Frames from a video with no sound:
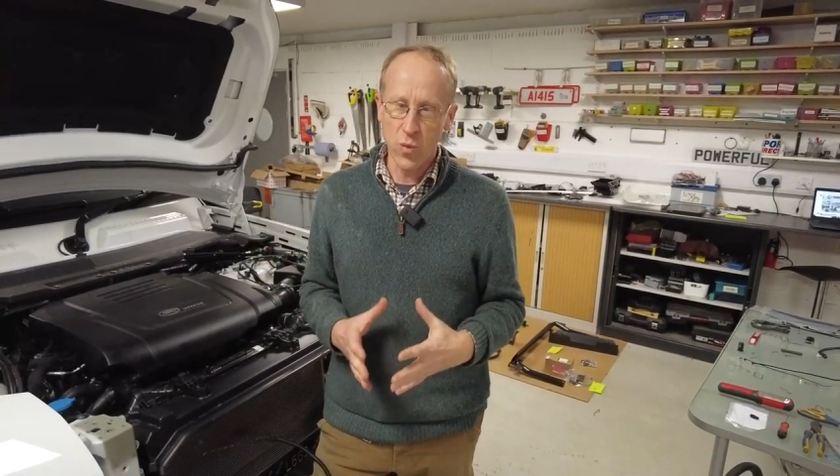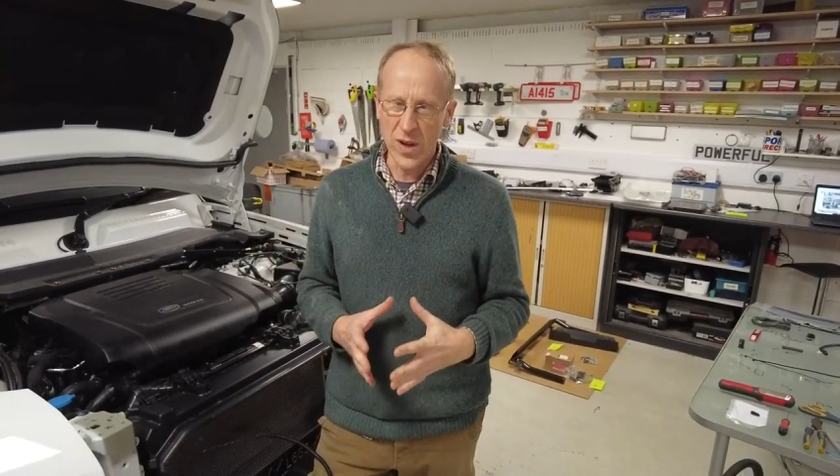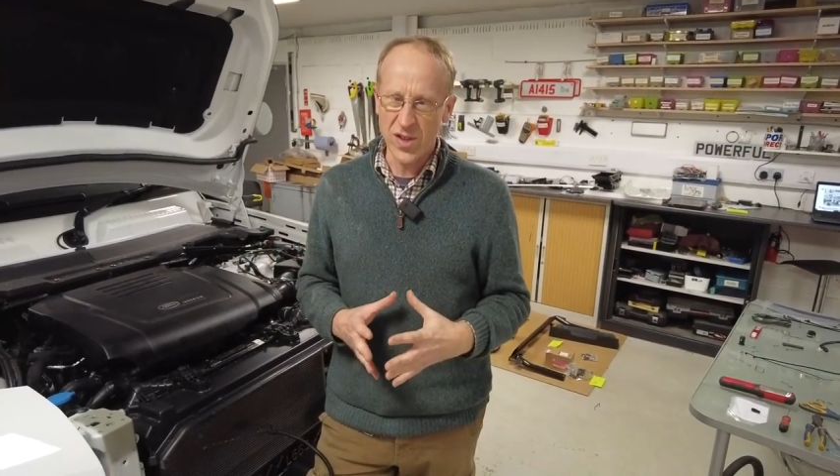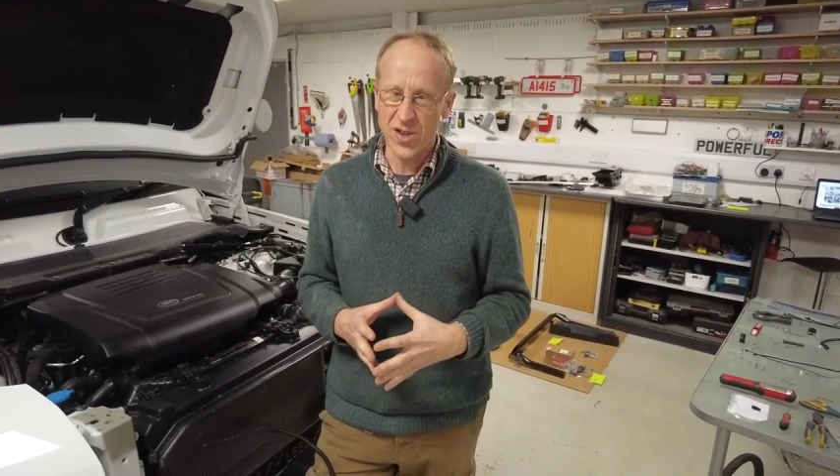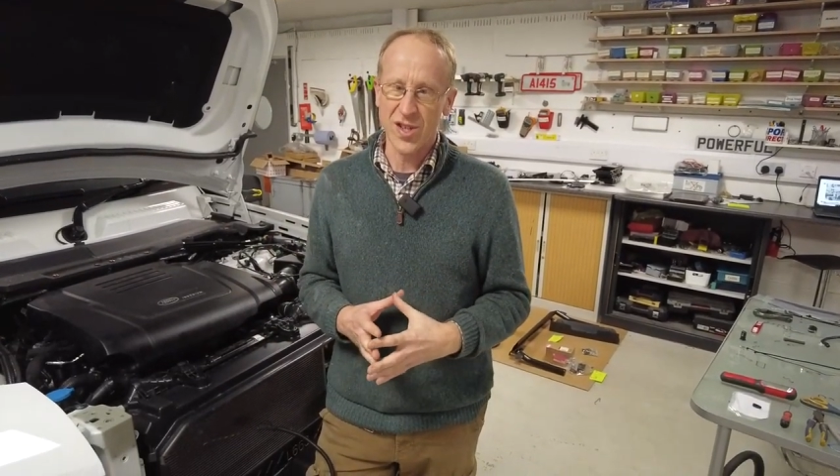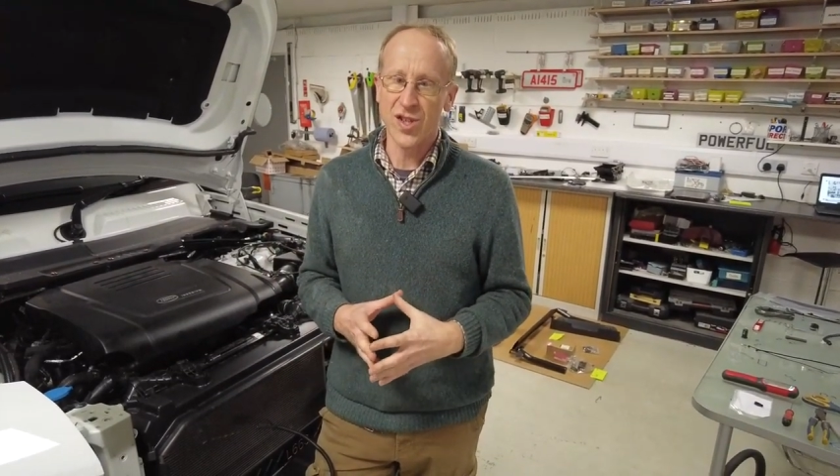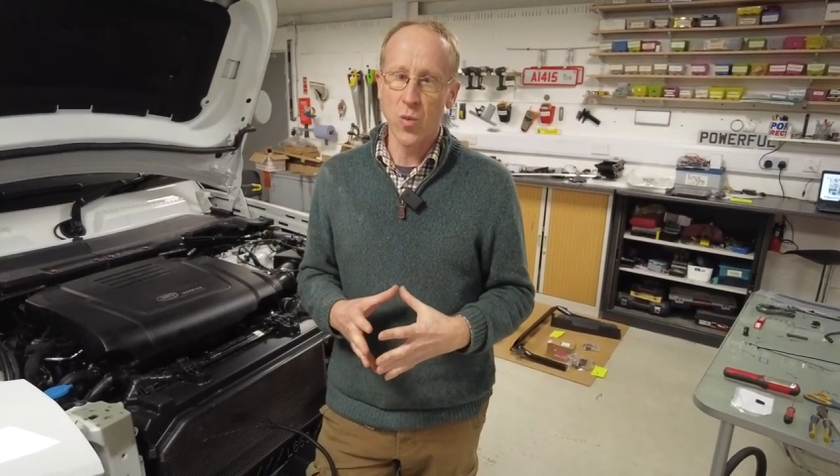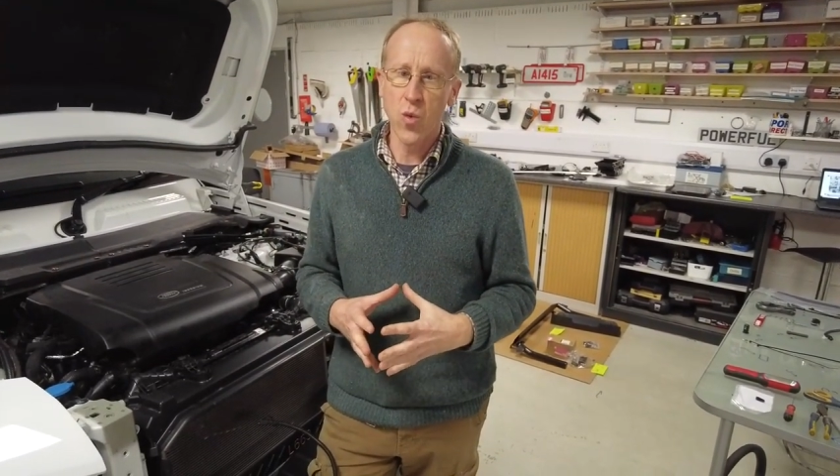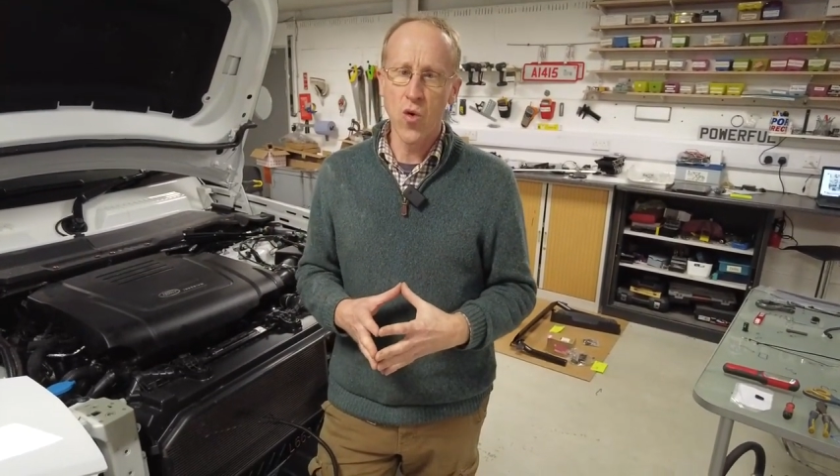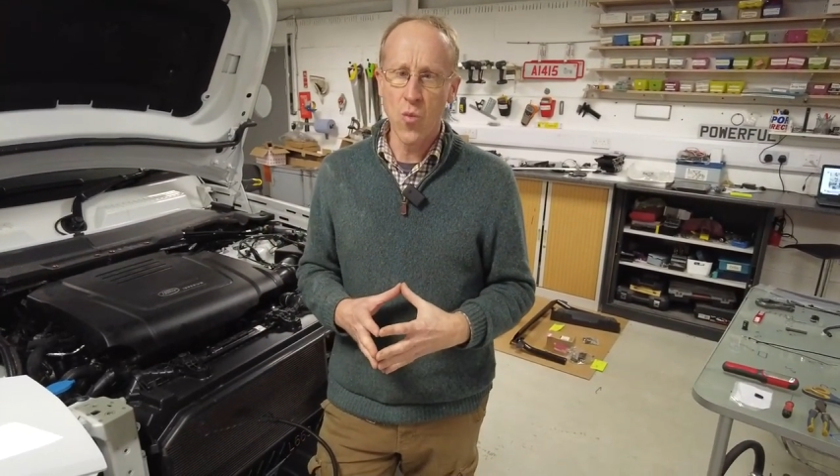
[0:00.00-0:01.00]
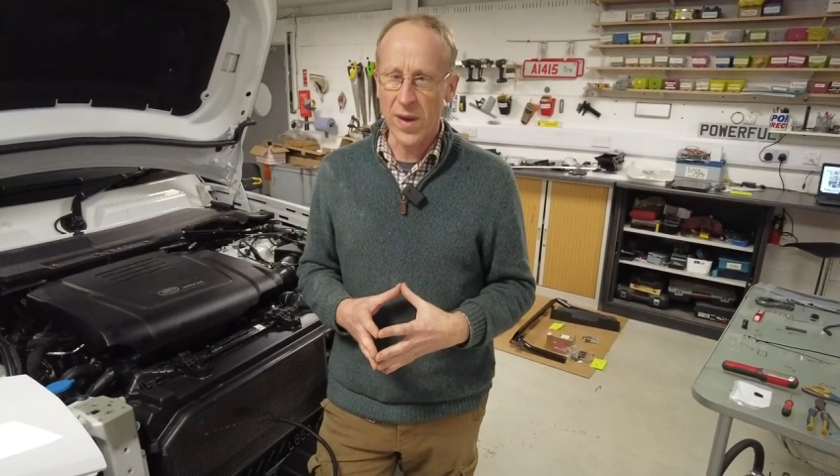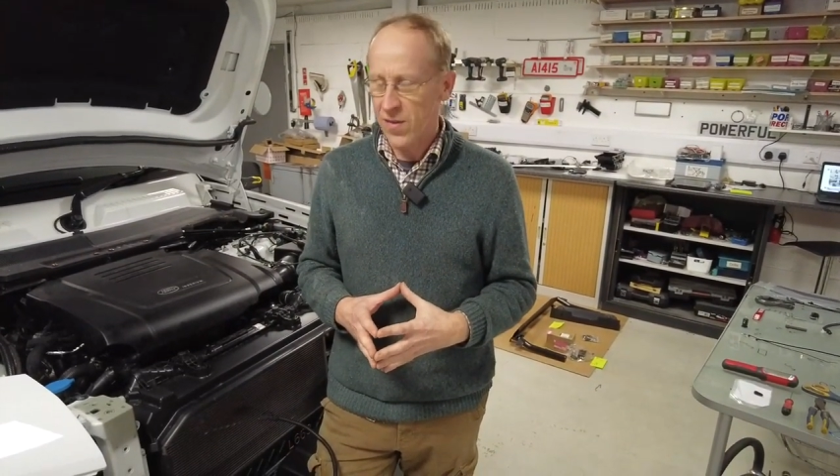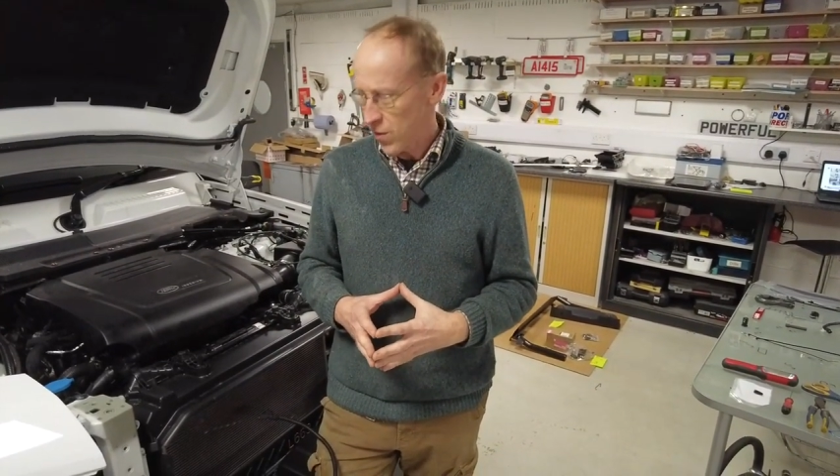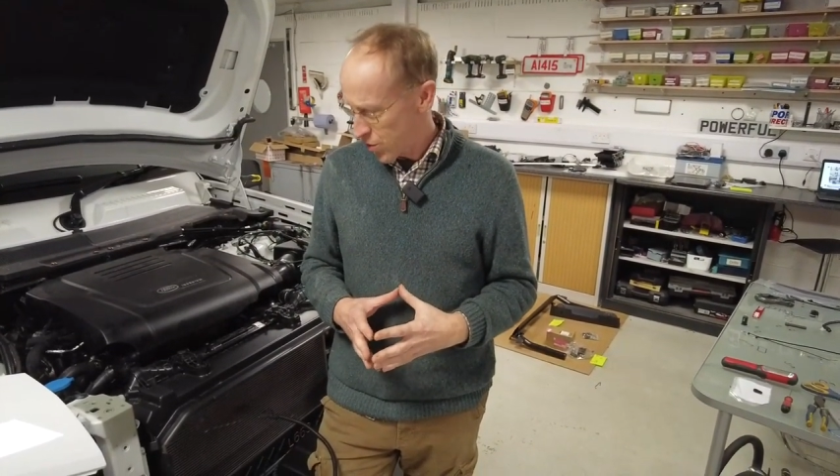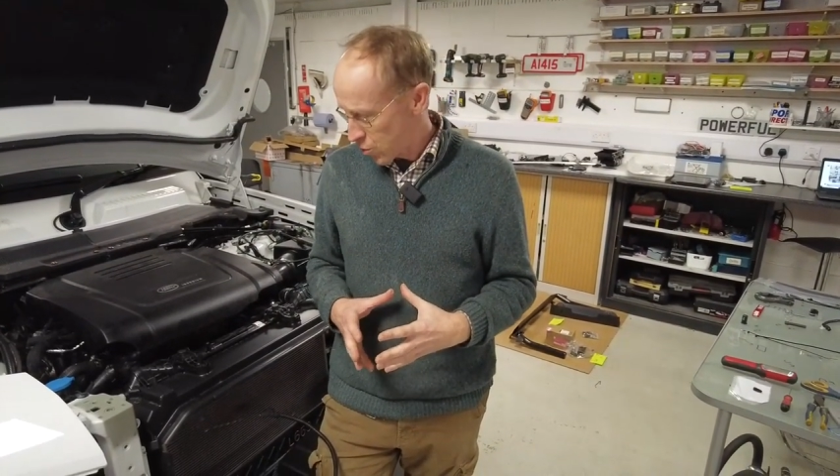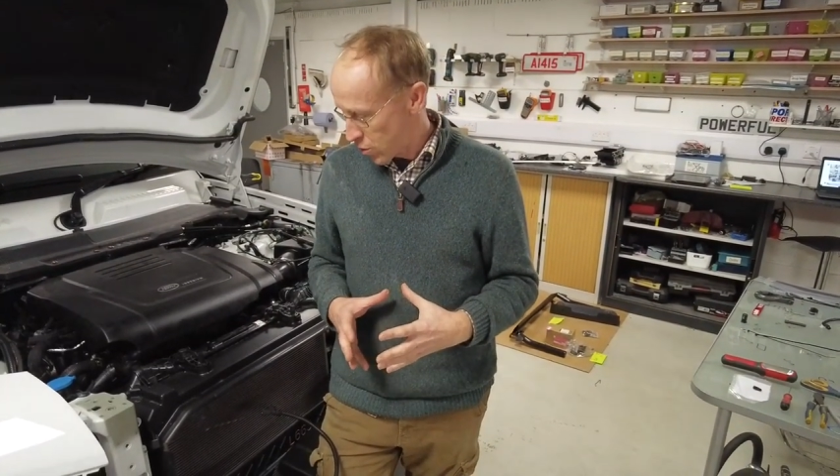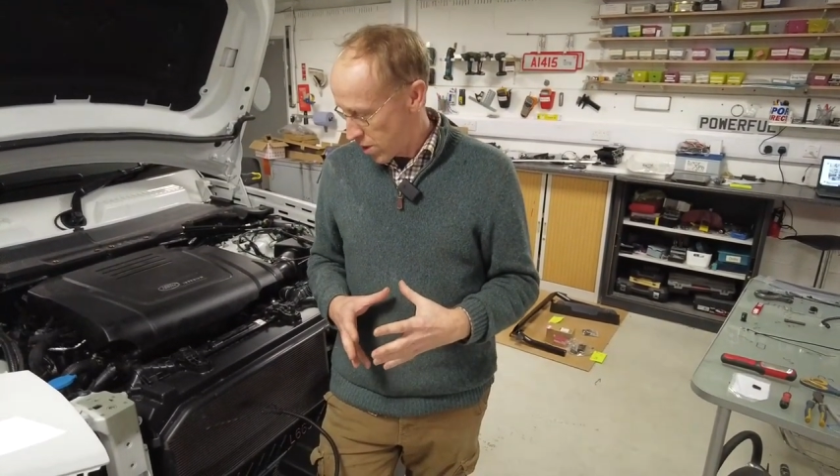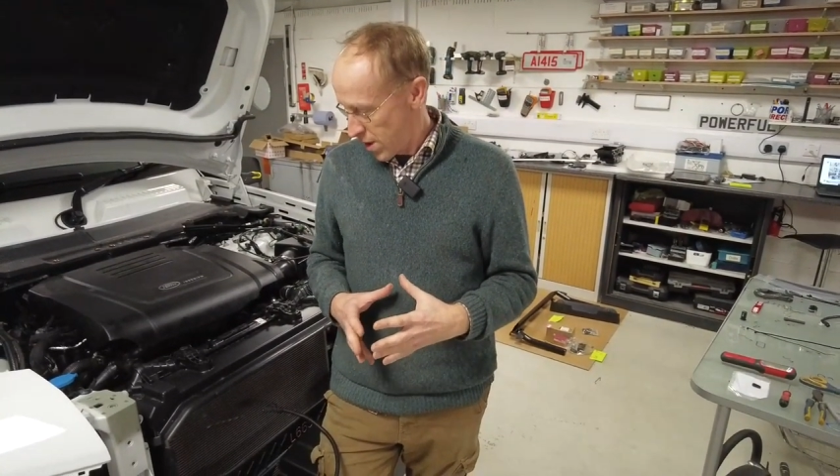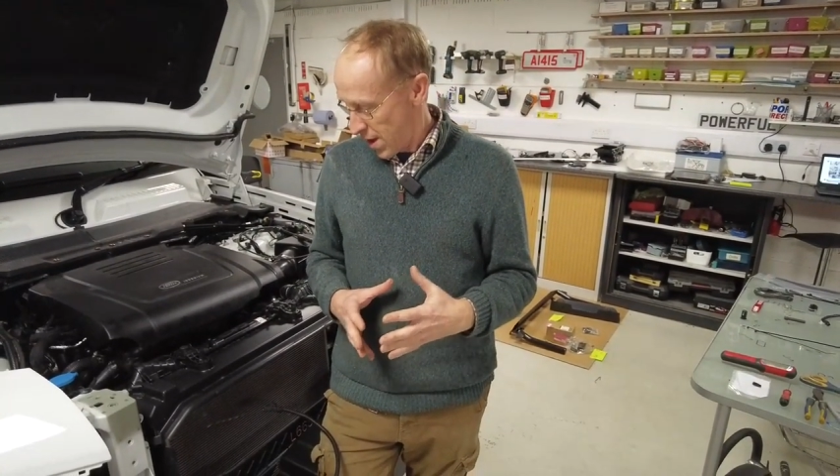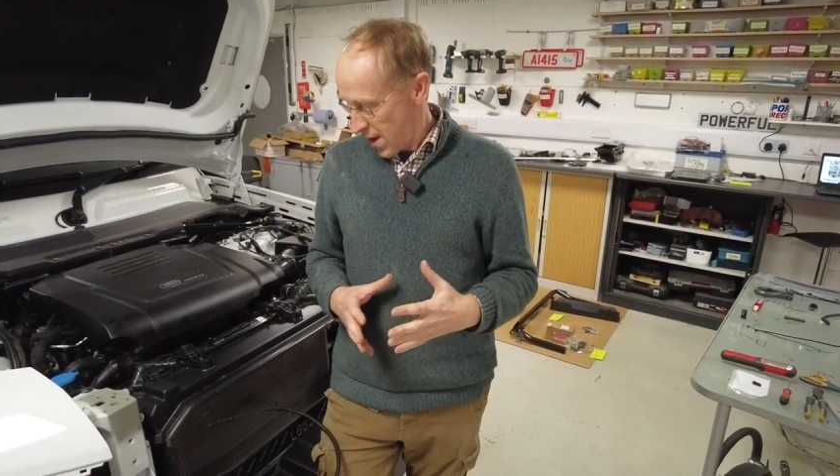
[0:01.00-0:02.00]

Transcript: winches, the Warn winches. I thought,